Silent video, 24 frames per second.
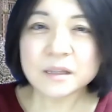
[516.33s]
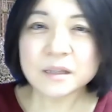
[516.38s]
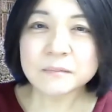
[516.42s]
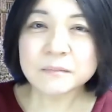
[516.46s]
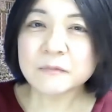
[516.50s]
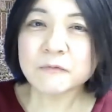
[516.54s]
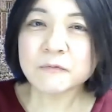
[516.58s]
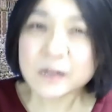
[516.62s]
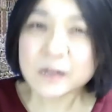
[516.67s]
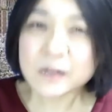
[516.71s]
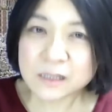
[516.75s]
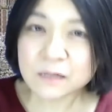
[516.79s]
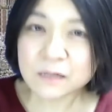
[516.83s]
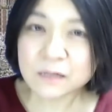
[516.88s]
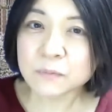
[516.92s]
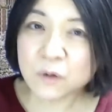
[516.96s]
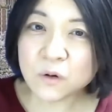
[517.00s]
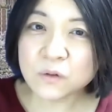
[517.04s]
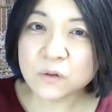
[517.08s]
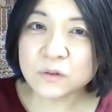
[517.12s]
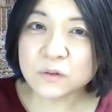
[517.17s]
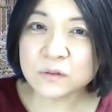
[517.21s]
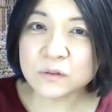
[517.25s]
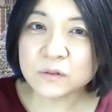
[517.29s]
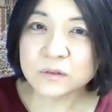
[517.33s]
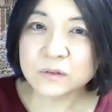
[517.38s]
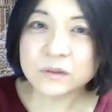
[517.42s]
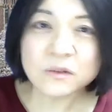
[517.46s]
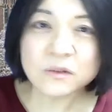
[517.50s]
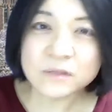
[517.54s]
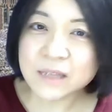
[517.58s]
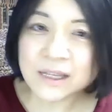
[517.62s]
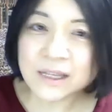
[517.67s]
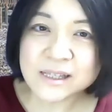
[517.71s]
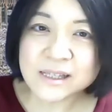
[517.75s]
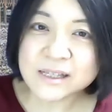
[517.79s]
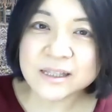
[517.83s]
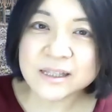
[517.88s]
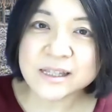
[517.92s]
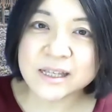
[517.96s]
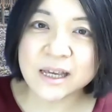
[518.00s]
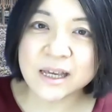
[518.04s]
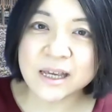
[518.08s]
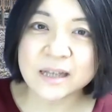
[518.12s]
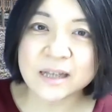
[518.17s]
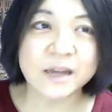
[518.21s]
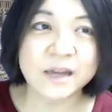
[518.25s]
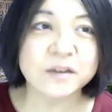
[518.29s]
first of all, law doesn't
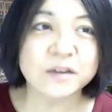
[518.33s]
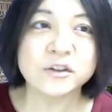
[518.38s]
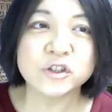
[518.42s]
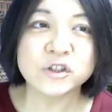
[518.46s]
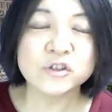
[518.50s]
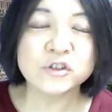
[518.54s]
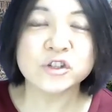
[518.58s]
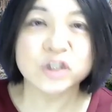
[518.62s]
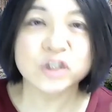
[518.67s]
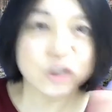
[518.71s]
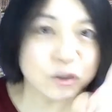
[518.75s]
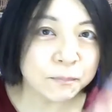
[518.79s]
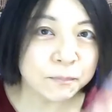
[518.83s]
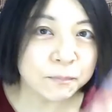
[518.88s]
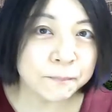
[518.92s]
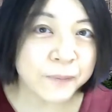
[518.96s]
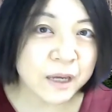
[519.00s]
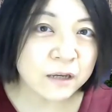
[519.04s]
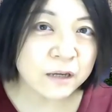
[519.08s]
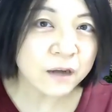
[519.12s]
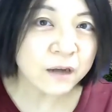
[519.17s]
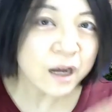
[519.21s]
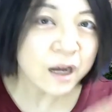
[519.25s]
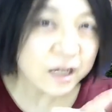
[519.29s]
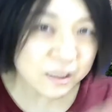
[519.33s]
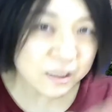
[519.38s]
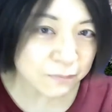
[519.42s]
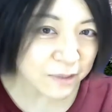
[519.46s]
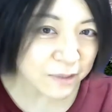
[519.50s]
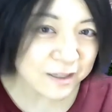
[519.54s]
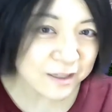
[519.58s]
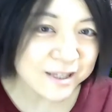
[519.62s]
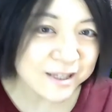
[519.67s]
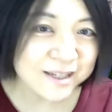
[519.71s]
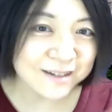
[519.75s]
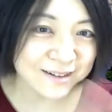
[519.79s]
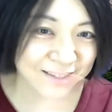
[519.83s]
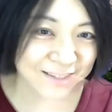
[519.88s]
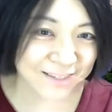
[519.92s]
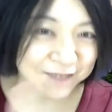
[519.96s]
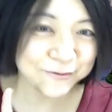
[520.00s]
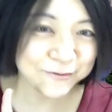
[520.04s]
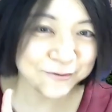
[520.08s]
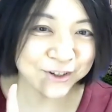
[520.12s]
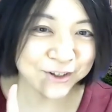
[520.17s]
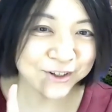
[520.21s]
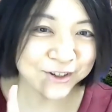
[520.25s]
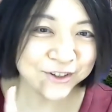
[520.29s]
say like you should pick husband's surname.
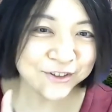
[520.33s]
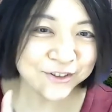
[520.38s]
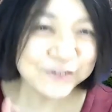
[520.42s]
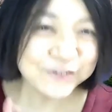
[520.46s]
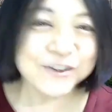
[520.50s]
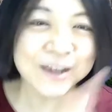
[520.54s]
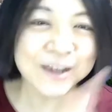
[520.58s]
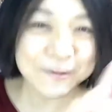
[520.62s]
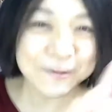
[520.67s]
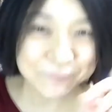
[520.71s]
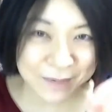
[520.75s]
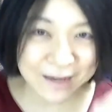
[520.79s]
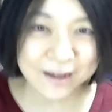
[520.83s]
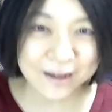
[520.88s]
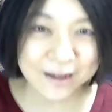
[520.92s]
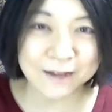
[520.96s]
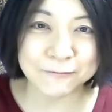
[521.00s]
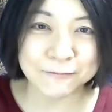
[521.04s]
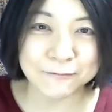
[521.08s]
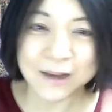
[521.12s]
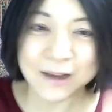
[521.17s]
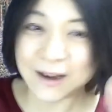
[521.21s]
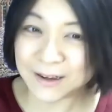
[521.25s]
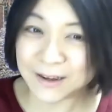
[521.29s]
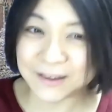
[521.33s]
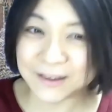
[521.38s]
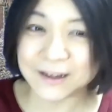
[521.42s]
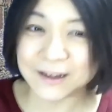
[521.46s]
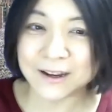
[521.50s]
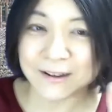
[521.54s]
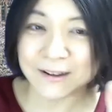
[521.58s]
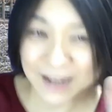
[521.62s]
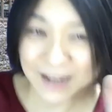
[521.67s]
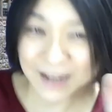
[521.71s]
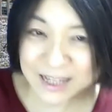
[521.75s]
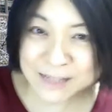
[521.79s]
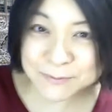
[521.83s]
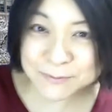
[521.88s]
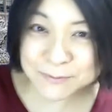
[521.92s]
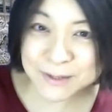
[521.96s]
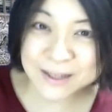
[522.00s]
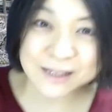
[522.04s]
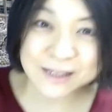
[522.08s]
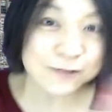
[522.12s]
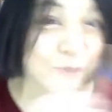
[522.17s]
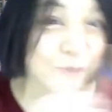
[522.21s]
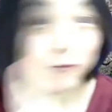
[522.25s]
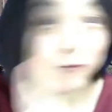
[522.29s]
You can pick up either
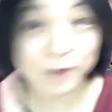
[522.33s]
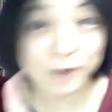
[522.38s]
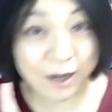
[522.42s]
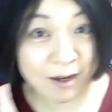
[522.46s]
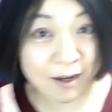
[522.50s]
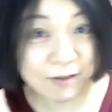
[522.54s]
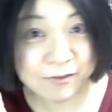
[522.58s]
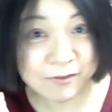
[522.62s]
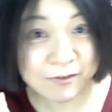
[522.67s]
husband's or wife.